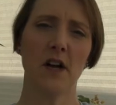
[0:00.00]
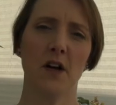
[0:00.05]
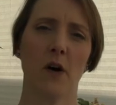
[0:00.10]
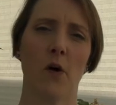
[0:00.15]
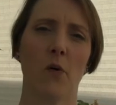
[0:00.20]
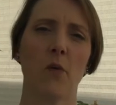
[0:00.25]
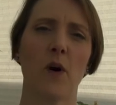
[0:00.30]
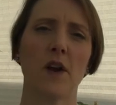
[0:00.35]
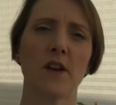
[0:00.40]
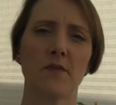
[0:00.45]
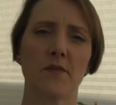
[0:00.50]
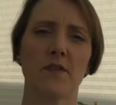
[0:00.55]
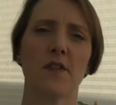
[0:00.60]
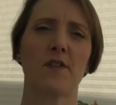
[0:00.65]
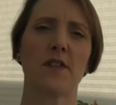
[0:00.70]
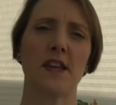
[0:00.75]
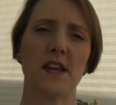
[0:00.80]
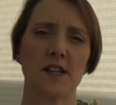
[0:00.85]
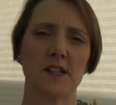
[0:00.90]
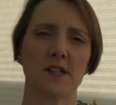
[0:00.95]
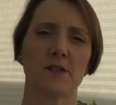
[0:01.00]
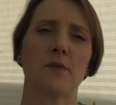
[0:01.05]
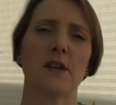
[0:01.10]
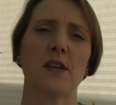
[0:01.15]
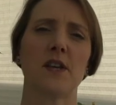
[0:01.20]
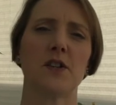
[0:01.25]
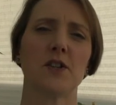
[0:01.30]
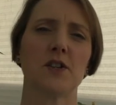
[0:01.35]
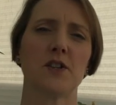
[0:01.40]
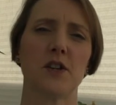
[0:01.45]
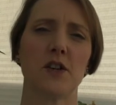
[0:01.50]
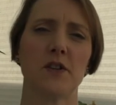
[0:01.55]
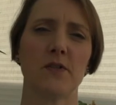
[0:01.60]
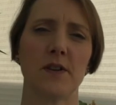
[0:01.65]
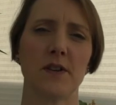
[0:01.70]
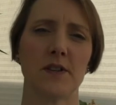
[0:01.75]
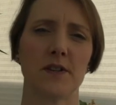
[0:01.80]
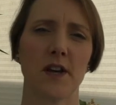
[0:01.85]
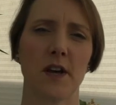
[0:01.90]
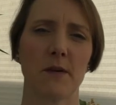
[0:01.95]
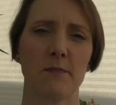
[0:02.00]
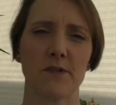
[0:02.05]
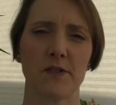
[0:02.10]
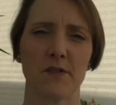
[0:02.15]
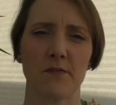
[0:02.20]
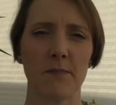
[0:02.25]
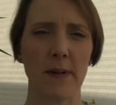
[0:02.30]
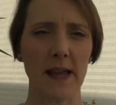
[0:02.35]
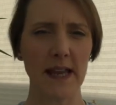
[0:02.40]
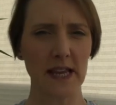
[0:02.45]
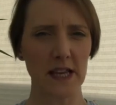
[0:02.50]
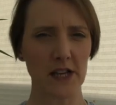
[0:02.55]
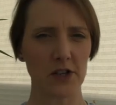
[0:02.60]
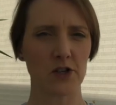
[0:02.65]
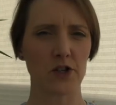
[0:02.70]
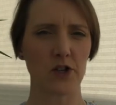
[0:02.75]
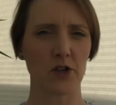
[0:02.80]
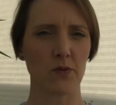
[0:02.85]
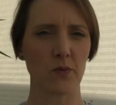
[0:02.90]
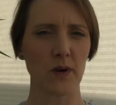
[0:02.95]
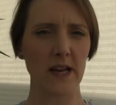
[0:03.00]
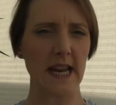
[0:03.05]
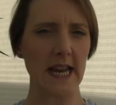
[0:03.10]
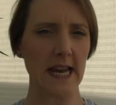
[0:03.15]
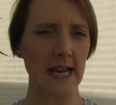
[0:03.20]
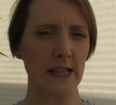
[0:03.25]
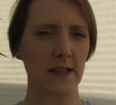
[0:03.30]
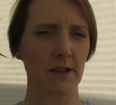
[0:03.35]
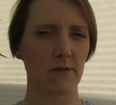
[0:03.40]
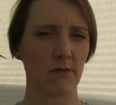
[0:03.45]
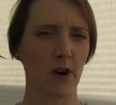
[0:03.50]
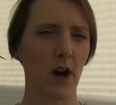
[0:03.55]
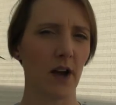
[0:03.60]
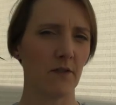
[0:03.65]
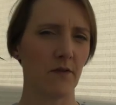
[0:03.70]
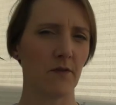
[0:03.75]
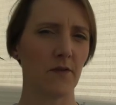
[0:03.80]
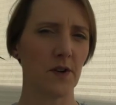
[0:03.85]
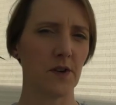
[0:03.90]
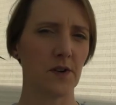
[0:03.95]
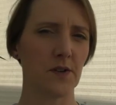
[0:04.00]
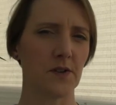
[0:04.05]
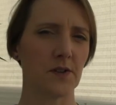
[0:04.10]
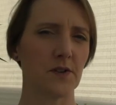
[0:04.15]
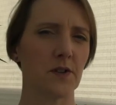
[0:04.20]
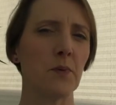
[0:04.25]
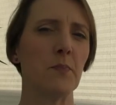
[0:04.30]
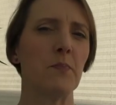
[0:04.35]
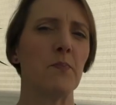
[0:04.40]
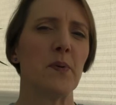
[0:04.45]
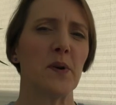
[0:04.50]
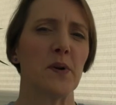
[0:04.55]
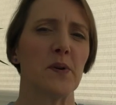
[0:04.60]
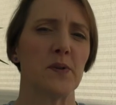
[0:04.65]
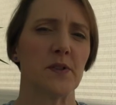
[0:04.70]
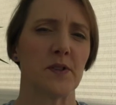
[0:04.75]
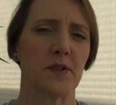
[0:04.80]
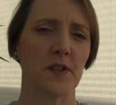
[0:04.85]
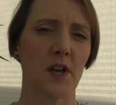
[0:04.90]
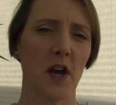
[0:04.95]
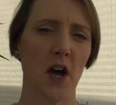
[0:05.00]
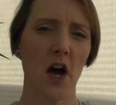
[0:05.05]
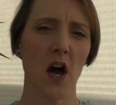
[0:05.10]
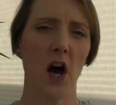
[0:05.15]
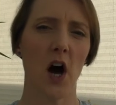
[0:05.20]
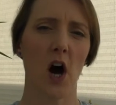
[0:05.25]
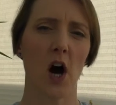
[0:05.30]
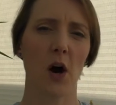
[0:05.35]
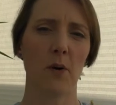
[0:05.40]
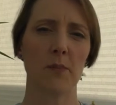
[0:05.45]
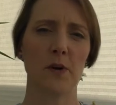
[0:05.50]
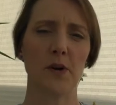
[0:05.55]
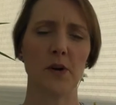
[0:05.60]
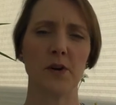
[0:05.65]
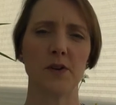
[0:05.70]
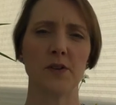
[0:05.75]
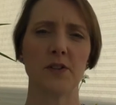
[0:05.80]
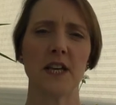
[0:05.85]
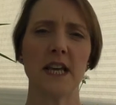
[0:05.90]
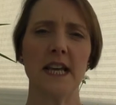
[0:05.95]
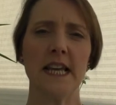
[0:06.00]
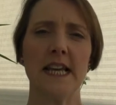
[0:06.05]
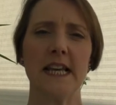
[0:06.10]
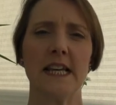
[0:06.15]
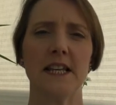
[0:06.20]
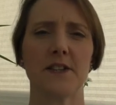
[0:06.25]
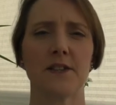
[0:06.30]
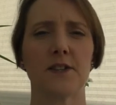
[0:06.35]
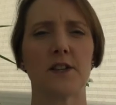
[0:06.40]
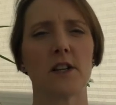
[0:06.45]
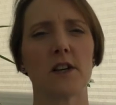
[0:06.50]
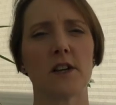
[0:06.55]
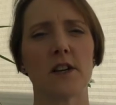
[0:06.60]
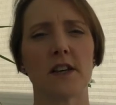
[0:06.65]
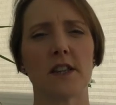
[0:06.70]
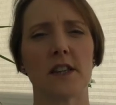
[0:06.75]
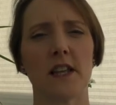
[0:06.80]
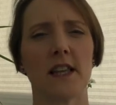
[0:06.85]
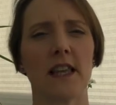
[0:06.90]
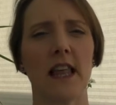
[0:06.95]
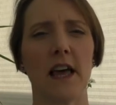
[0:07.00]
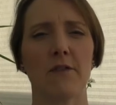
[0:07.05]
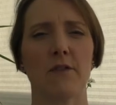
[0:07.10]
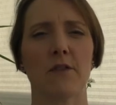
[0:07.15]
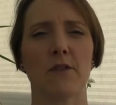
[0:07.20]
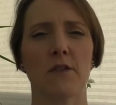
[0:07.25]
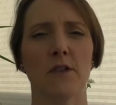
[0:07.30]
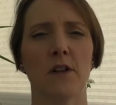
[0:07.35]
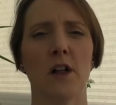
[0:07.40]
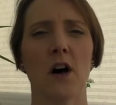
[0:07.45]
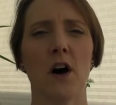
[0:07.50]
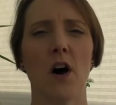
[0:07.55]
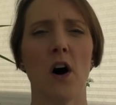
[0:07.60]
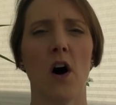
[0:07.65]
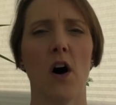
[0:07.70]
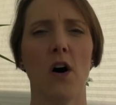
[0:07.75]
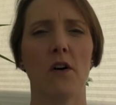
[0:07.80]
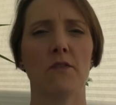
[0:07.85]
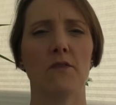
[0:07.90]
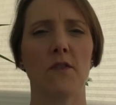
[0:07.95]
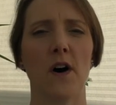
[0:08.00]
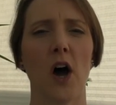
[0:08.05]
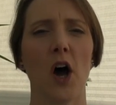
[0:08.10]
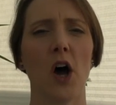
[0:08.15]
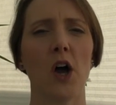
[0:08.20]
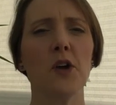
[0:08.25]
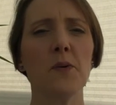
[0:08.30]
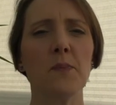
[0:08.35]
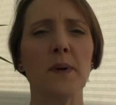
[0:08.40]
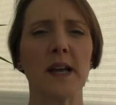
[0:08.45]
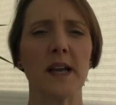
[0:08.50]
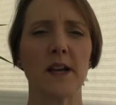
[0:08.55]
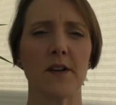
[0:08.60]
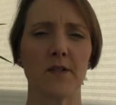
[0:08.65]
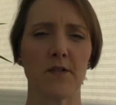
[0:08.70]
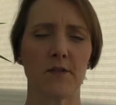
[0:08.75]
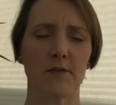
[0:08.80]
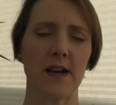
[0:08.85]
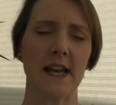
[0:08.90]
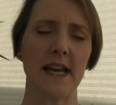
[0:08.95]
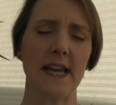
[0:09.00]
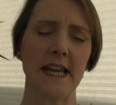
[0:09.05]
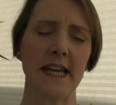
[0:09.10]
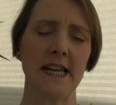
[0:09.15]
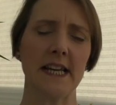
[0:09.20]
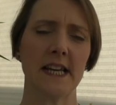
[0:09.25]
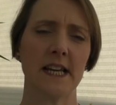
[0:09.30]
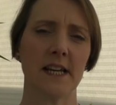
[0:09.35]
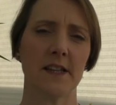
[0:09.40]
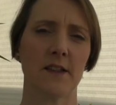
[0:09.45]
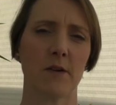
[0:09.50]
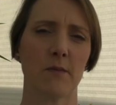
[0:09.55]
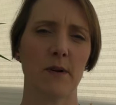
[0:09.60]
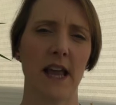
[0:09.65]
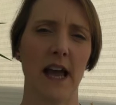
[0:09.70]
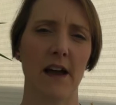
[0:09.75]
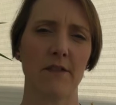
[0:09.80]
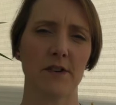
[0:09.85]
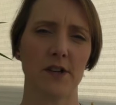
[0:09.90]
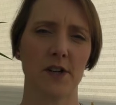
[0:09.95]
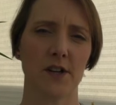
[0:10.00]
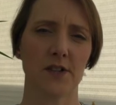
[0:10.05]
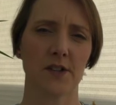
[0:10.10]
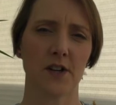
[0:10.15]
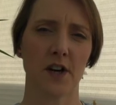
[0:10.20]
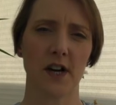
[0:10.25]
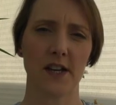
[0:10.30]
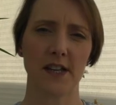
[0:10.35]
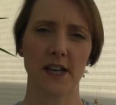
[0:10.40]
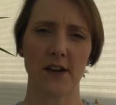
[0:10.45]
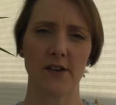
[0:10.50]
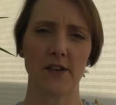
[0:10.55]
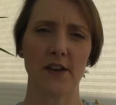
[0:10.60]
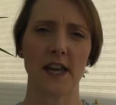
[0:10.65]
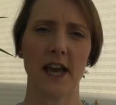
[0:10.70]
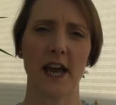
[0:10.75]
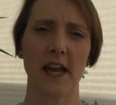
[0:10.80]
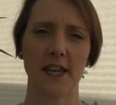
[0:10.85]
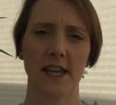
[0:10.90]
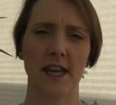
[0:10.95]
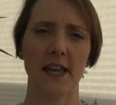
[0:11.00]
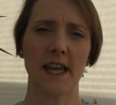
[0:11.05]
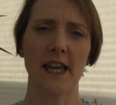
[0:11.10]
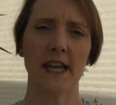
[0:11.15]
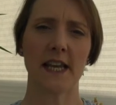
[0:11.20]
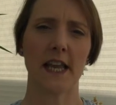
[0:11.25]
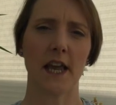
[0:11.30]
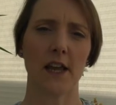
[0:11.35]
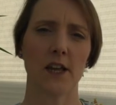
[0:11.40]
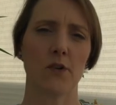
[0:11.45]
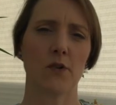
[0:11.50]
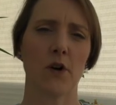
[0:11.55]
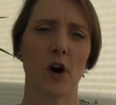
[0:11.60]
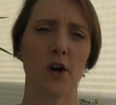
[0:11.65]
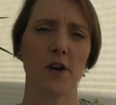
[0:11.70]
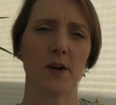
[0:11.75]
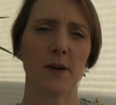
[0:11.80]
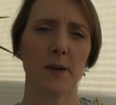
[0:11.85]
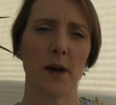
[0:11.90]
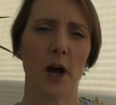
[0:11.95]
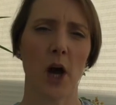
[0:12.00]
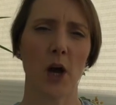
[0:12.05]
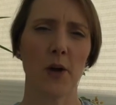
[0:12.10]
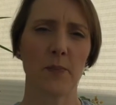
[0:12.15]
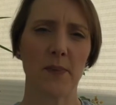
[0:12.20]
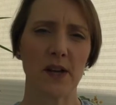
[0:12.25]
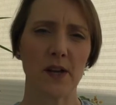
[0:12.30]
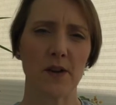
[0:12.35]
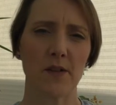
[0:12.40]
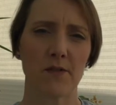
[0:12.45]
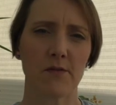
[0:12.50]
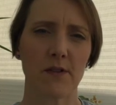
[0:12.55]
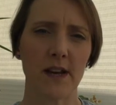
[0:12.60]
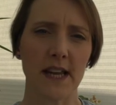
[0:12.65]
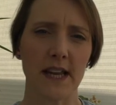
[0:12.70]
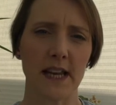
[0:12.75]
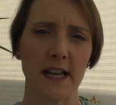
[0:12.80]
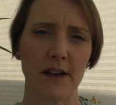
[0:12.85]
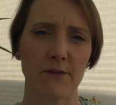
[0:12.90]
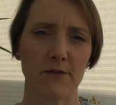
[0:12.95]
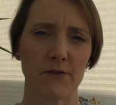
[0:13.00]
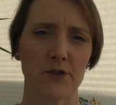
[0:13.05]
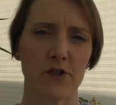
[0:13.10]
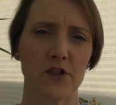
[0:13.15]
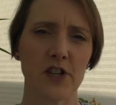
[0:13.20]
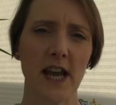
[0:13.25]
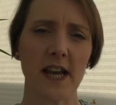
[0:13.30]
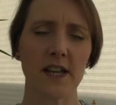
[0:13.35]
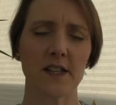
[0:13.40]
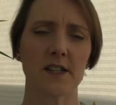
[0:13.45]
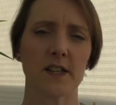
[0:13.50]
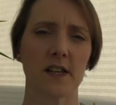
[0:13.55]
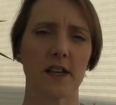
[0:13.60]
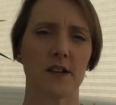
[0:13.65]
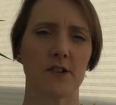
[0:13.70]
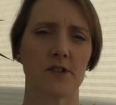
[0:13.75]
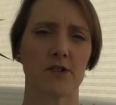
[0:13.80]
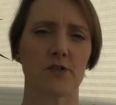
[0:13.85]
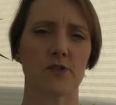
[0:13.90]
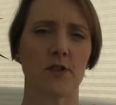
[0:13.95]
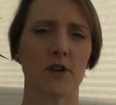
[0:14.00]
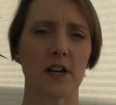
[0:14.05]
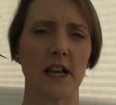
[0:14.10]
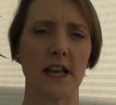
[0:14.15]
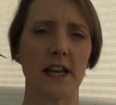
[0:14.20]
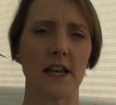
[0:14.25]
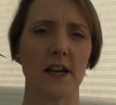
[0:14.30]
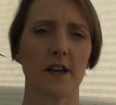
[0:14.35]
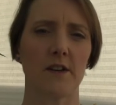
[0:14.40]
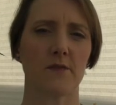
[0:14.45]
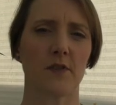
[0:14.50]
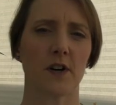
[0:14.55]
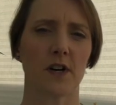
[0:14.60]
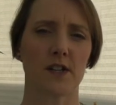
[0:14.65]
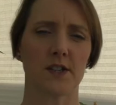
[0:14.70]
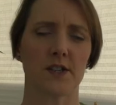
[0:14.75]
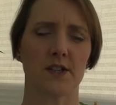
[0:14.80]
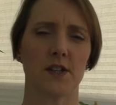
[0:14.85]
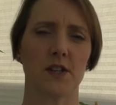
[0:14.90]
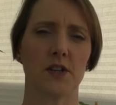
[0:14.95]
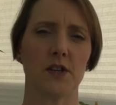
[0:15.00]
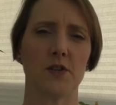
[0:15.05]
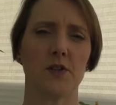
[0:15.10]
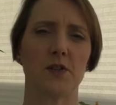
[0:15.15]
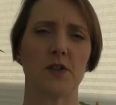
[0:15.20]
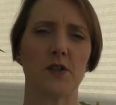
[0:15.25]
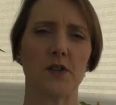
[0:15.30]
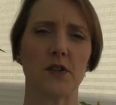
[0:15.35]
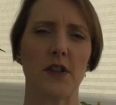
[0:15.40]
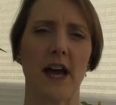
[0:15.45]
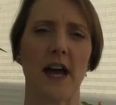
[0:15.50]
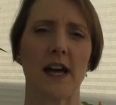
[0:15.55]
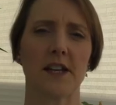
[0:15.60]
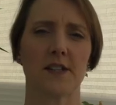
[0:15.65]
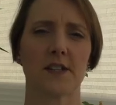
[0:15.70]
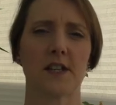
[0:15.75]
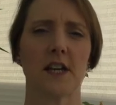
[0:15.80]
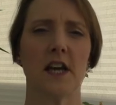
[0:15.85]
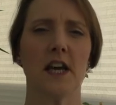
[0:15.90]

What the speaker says: Well, one of the things we can do in terms of making sure we eat the right foods to boost our mood is to look at the level of omega-3 that we have in our diet. Now, you can get your own omega-3 levels checked. I would strongly advise that you do that.